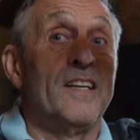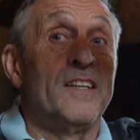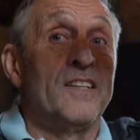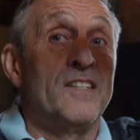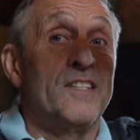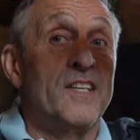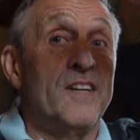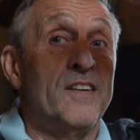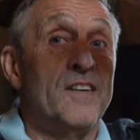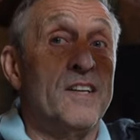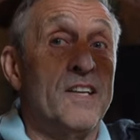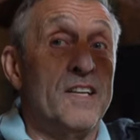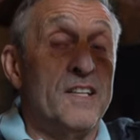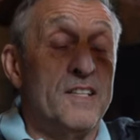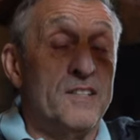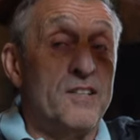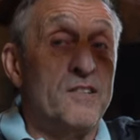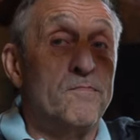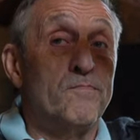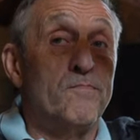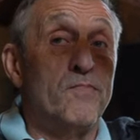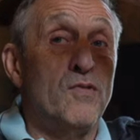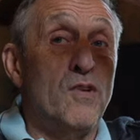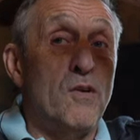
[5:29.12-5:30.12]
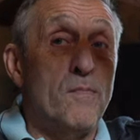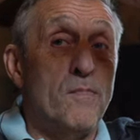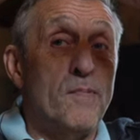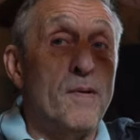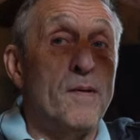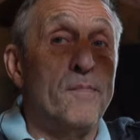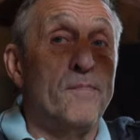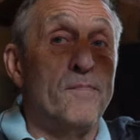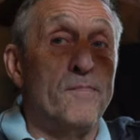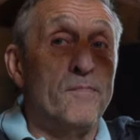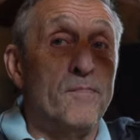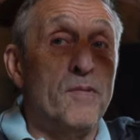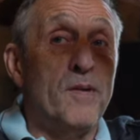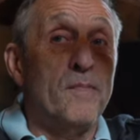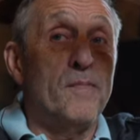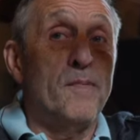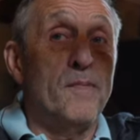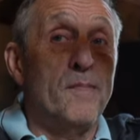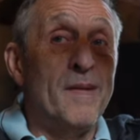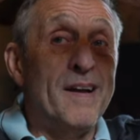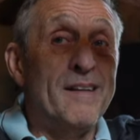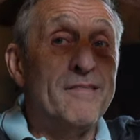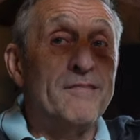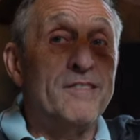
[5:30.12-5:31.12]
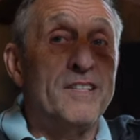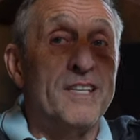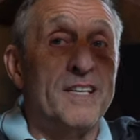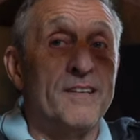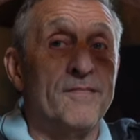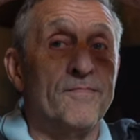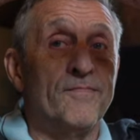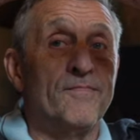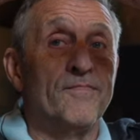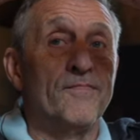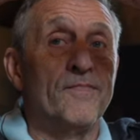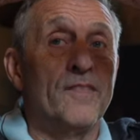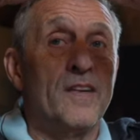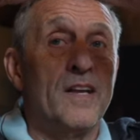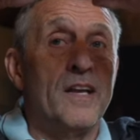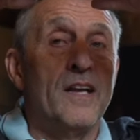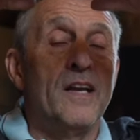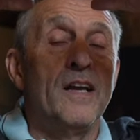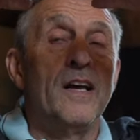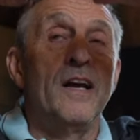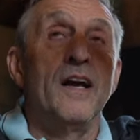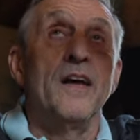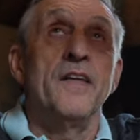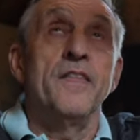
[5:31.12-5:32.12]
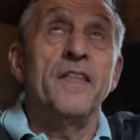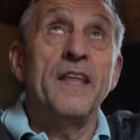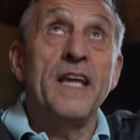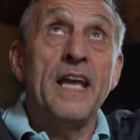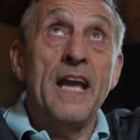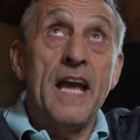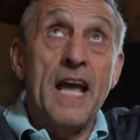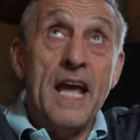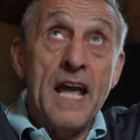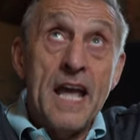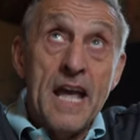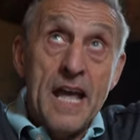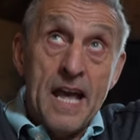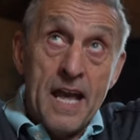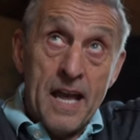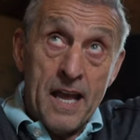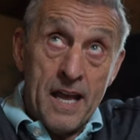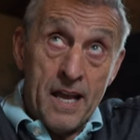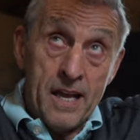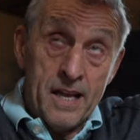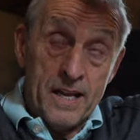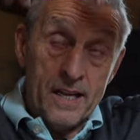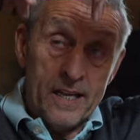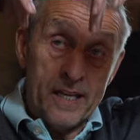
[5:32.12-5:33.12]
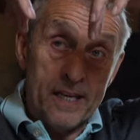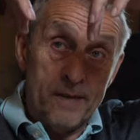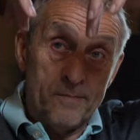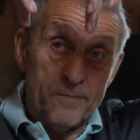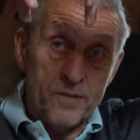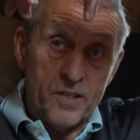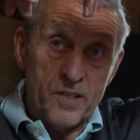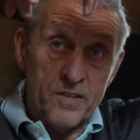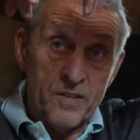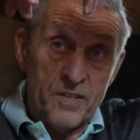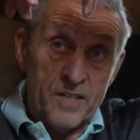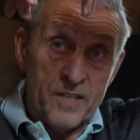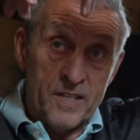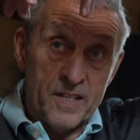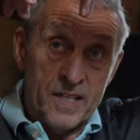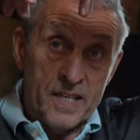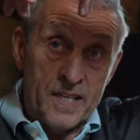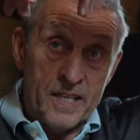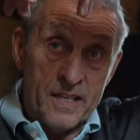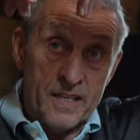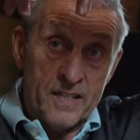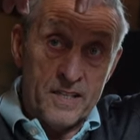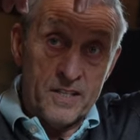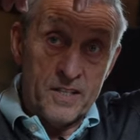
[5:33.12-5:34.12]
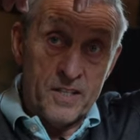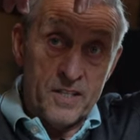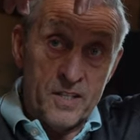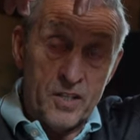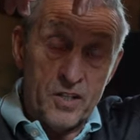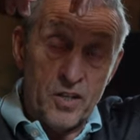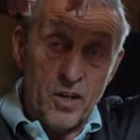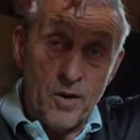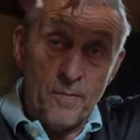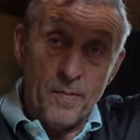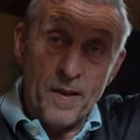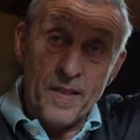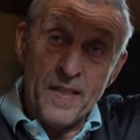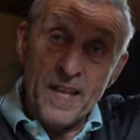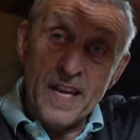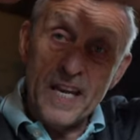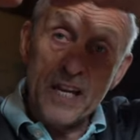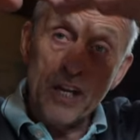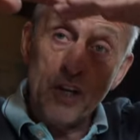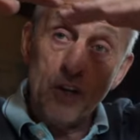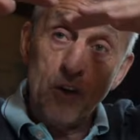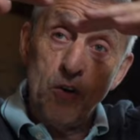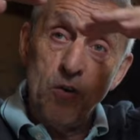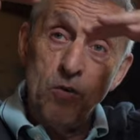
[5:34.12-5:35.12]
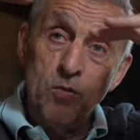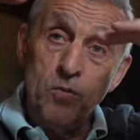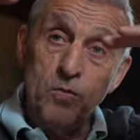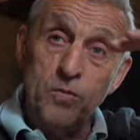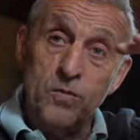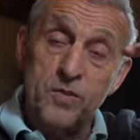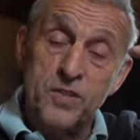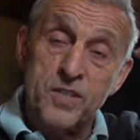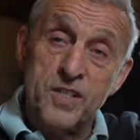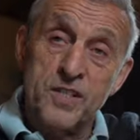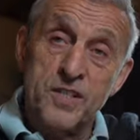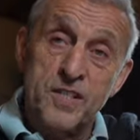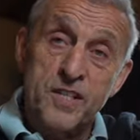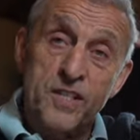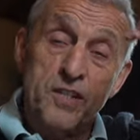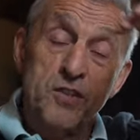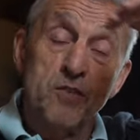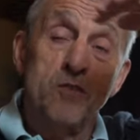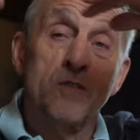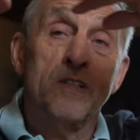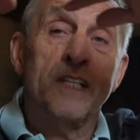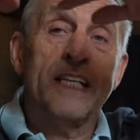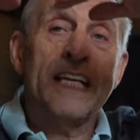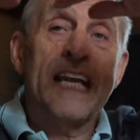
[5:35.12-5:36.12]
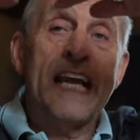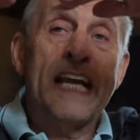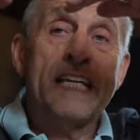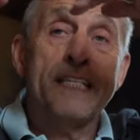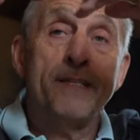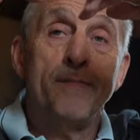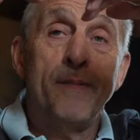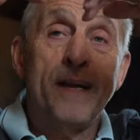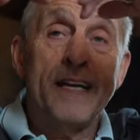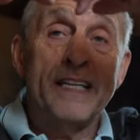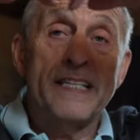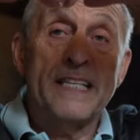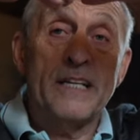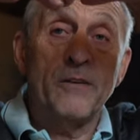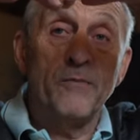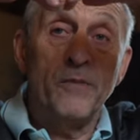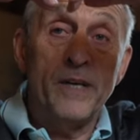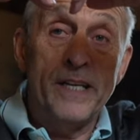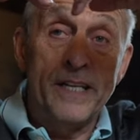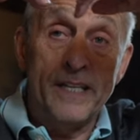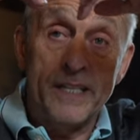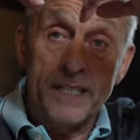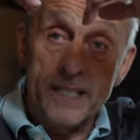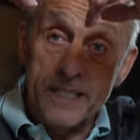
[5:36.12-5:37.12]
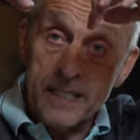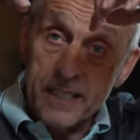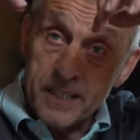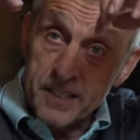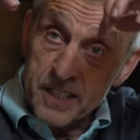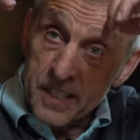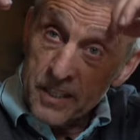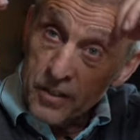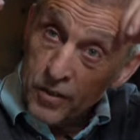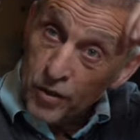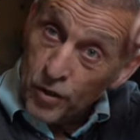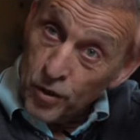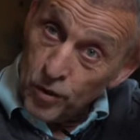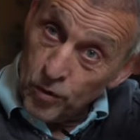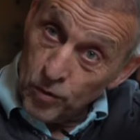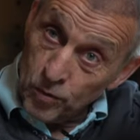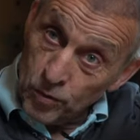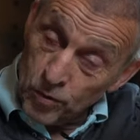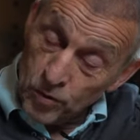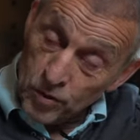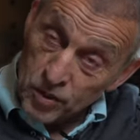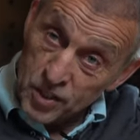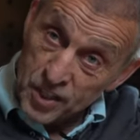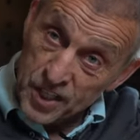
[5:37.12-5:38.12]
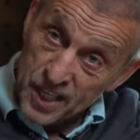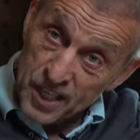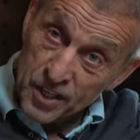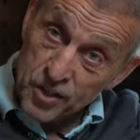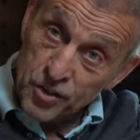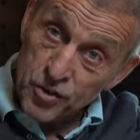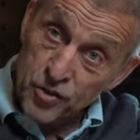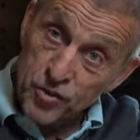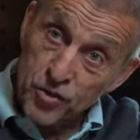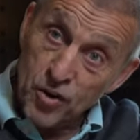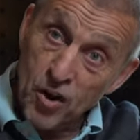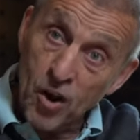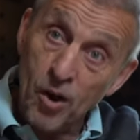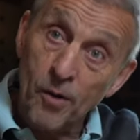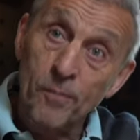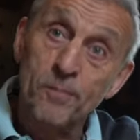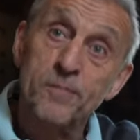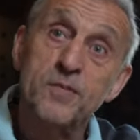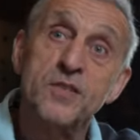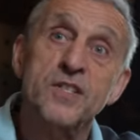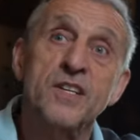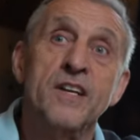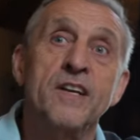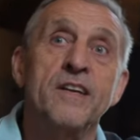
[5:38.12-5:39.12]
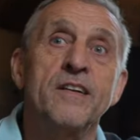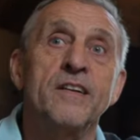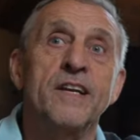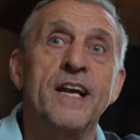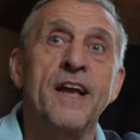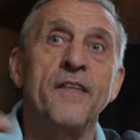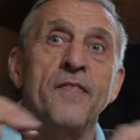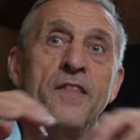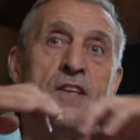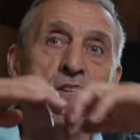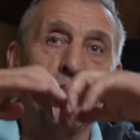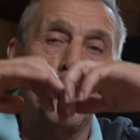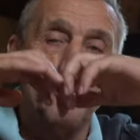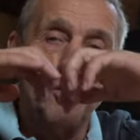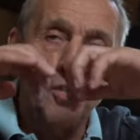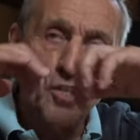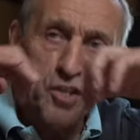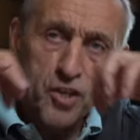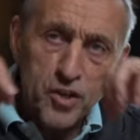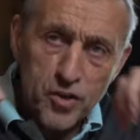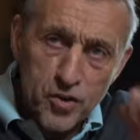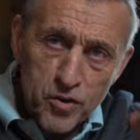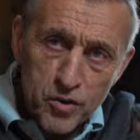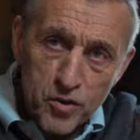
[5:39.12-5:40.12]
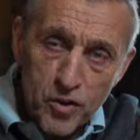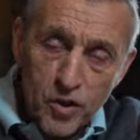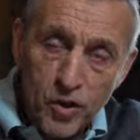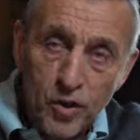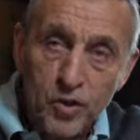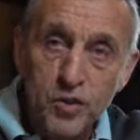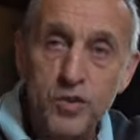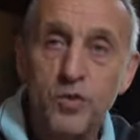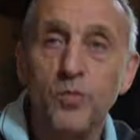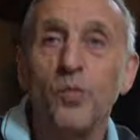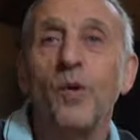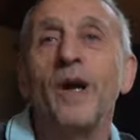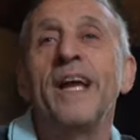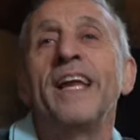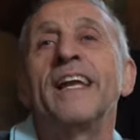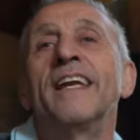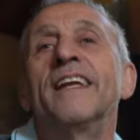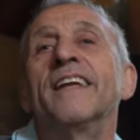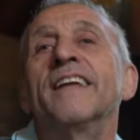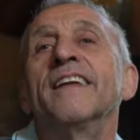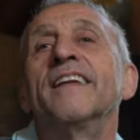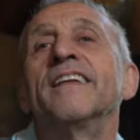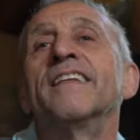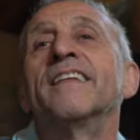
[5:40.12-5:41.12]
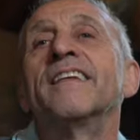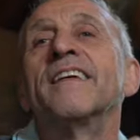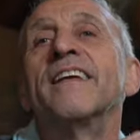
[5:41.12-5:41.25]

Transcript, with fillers: So it's a proper, proper mountain. And the air comes onto the, to the top and then it cools. And it's called a katabatic wind because it cools and it drops. So you right. get this huge wind.